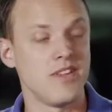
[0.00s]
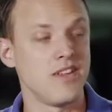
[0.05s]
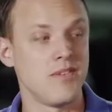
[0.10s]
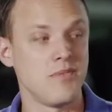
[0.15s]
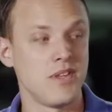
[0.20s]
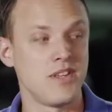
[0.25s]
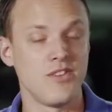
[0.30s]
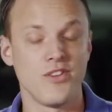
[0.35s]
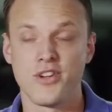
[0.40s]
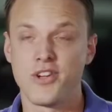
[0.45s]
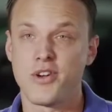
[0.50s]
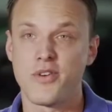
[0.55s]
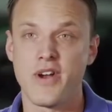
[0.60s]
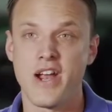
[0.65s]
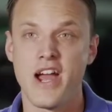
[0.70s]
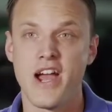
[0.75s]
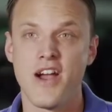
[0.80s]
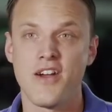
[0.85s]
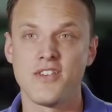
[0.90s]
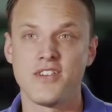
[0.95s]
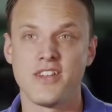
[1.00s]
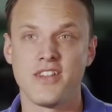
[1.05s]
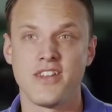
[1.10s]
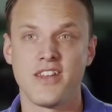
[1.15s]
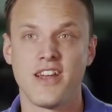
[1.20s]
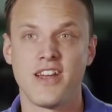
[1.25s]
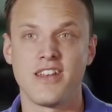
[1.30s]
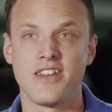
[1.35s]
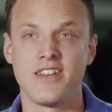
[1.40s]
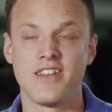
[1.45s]
like looking around,
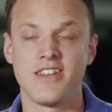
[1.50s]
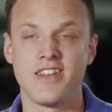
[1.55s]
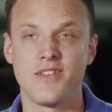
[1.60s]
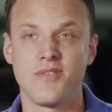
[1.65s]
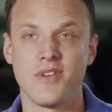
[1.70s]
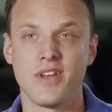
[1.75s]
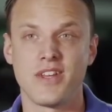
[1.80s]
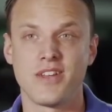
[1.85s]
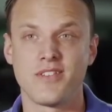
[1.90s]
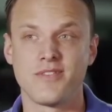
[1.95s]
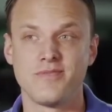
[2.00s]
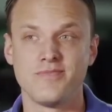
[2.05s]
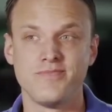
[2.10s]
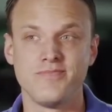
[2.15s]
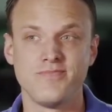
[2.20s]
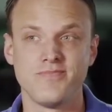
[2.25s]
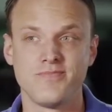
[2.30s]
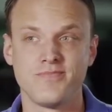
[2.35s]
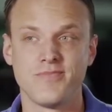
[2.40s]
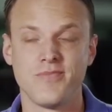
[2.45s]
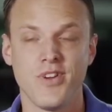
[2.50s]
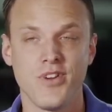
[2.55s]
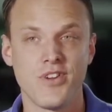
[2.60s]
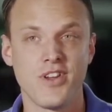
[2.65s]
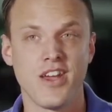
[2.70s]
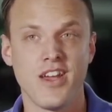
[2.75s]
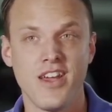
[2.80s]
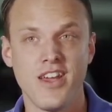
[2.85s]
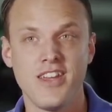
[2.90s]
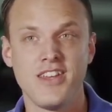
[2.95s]
and I'm like,
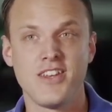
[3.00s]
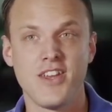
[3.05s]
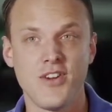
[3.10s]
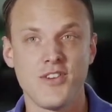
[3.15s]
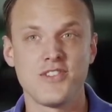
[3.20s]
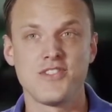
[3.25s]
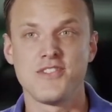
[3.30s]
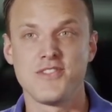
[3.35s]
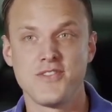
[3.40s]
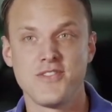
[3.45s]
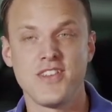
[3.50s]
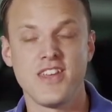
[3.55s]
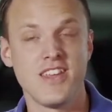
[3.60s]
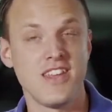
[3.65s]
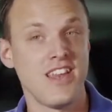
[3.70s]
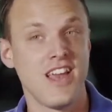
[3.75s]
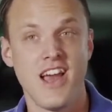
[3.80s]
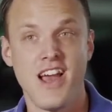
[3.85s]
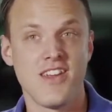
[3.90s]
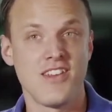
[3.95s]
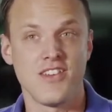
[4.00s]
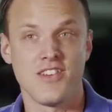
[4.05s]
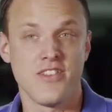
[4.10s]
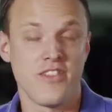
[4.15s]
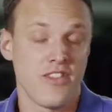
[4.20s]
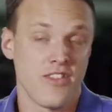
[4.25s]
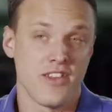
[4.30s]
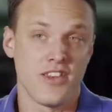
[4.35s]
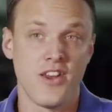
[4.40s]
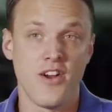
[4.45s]
okay, I
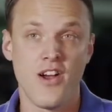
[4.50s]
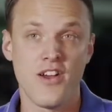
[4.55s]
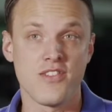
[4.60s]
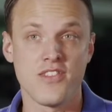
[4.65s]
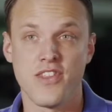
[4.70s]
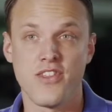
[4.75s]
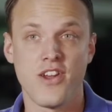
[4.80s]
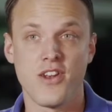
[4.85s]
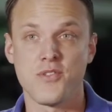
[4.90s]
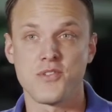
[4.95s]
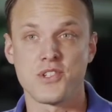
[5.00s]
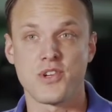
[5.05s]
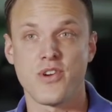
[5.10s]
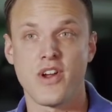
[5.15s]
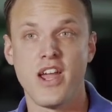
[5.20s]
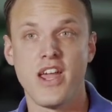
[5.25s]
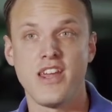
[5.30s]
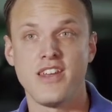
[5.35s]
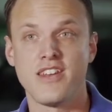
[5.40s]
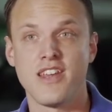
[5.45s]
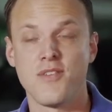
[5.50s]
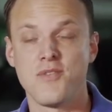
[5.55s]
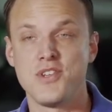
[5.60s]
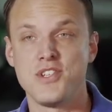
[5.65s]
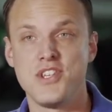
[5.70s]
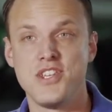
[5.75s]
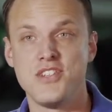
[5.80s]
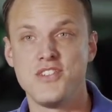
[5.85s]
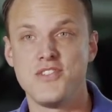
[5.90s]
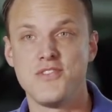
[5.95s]
thought it was great. I mean,
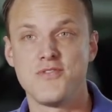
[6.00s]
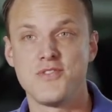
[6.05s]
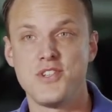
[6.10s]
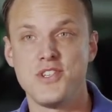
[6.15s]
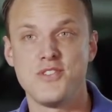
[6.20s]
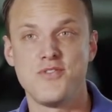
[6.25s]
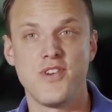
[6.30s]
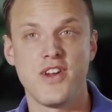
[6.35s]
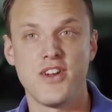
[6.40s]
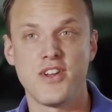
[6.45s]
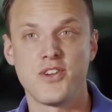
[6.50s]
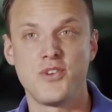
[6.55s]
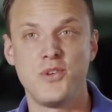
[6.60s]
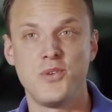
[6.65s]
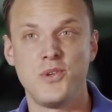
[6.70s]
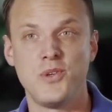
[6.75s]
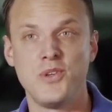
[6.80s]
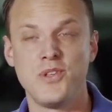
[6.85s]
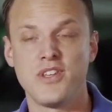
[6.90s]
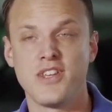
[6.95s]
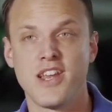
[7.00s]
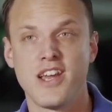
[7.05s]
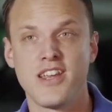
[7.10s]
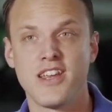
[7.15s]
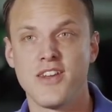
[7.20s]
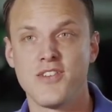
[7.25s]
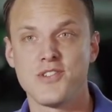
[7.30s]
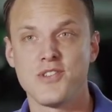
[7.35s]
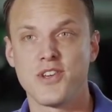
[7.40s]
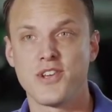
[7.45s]
she's very cool, and
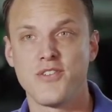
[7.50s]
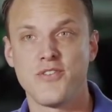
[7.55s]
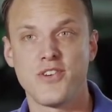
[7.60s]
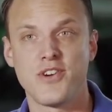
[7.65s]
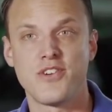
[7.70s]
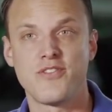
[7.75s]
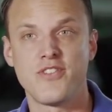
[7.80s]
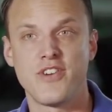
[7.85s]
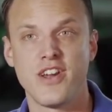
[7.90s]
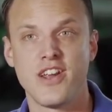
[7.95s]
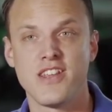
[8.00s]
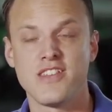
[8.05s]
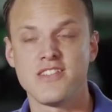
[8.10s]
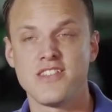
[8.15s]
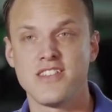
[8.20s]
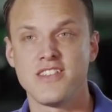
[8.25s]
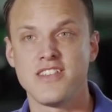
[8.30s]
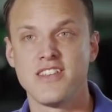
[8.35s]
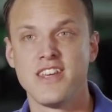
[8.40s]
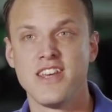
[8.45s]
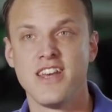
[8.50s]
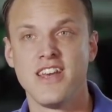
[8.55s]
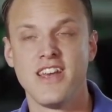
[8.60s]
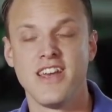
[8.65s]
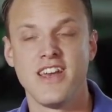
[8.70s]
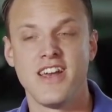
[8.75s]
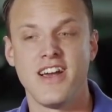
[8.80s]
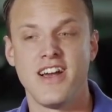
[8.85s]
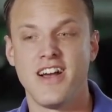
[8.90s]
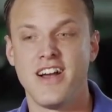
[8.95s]
I was looking for her friends, and
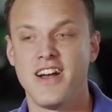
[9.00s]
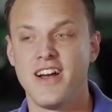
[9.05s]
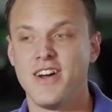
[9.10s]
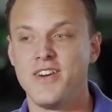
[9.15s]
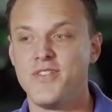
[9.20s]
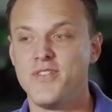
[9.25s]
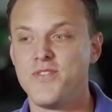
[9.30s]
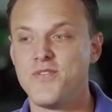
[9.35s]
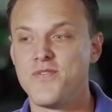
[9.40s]
I